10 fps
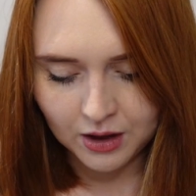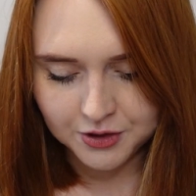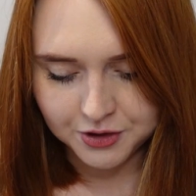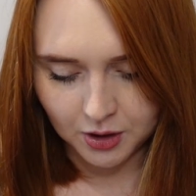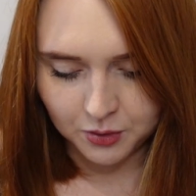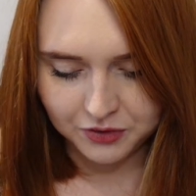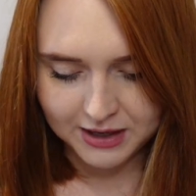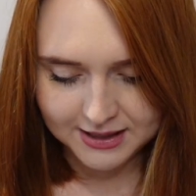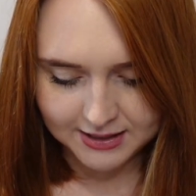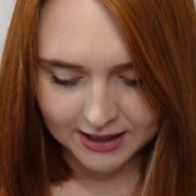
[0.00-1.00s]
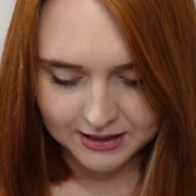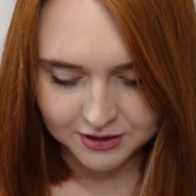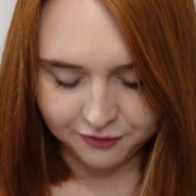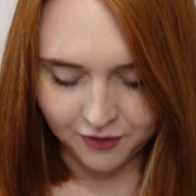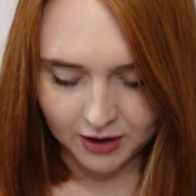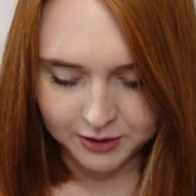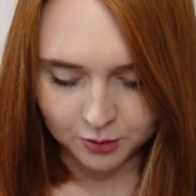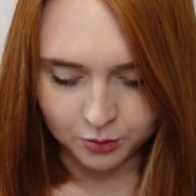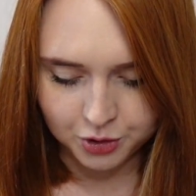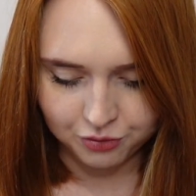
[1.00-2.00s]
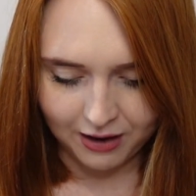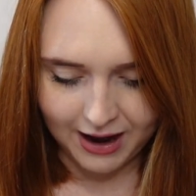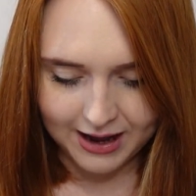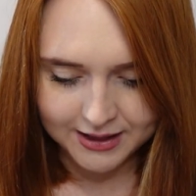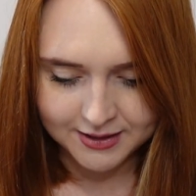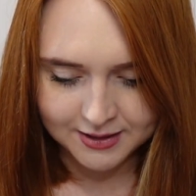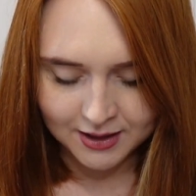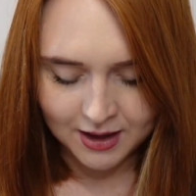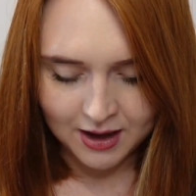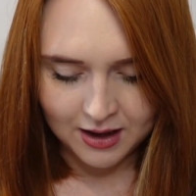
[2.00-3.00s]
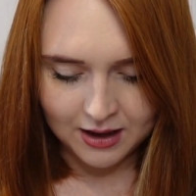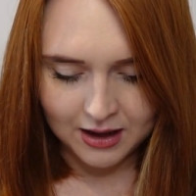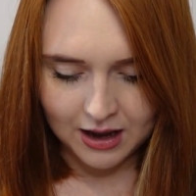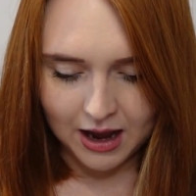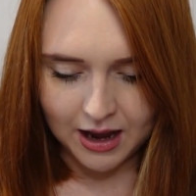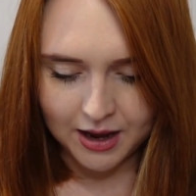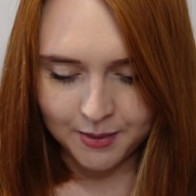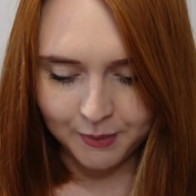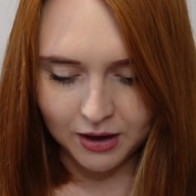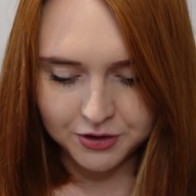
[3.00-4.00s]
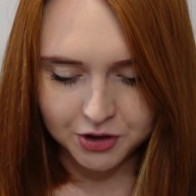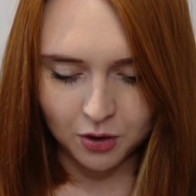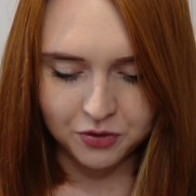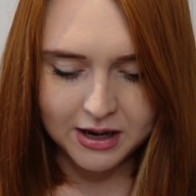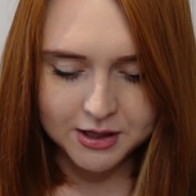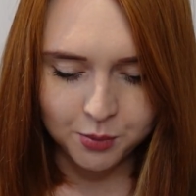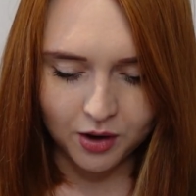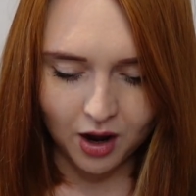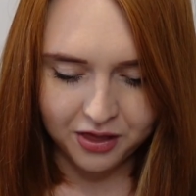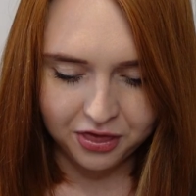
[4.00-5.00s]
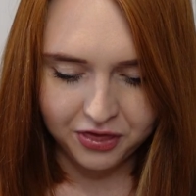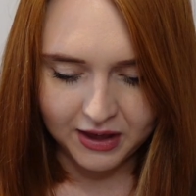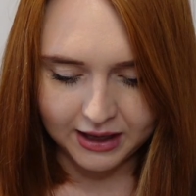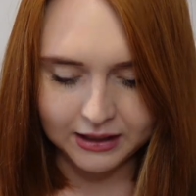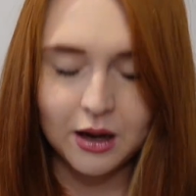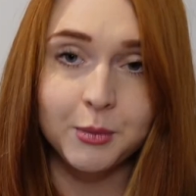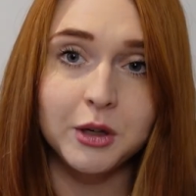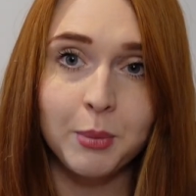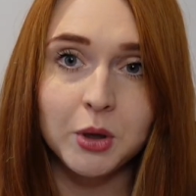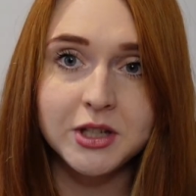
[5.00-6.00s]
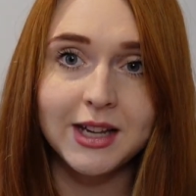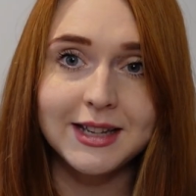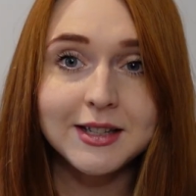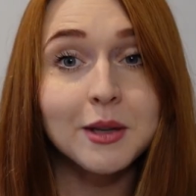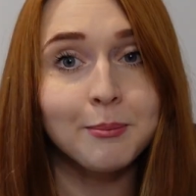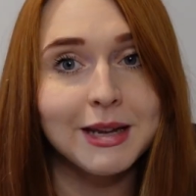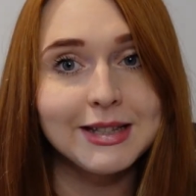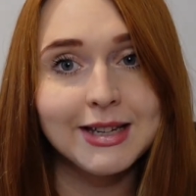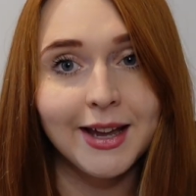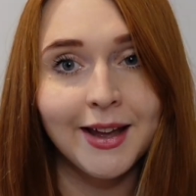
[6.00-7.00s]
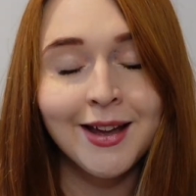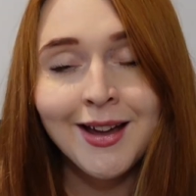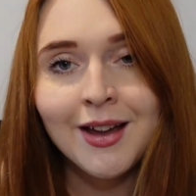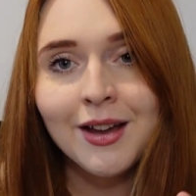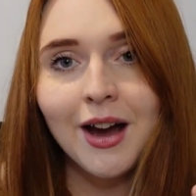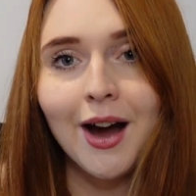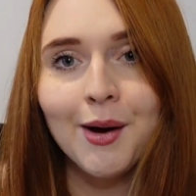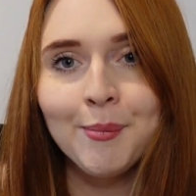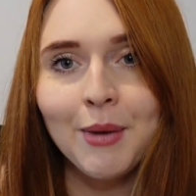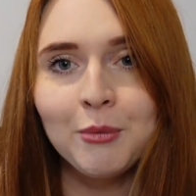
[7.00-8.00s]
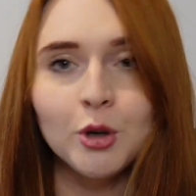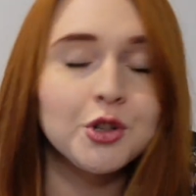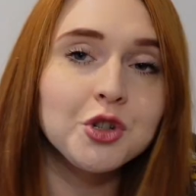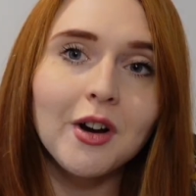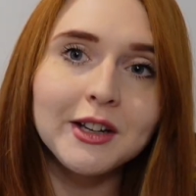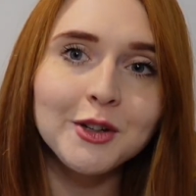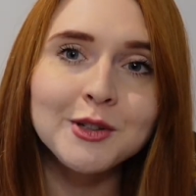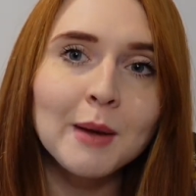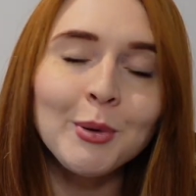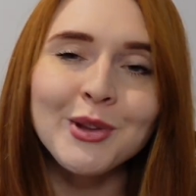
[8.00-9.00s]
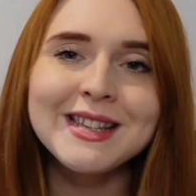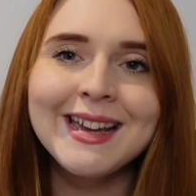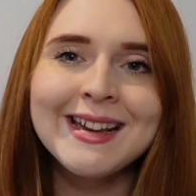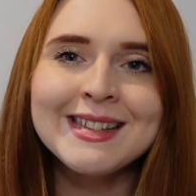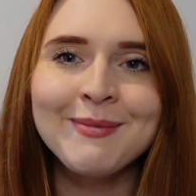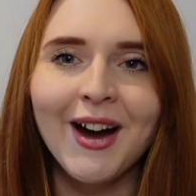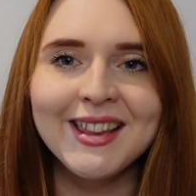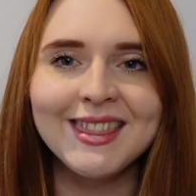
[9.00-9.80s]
So this is the final dress. So this one, I think I'm going to put it into the mid tier. I'm not just trying to use up all the tiers, but I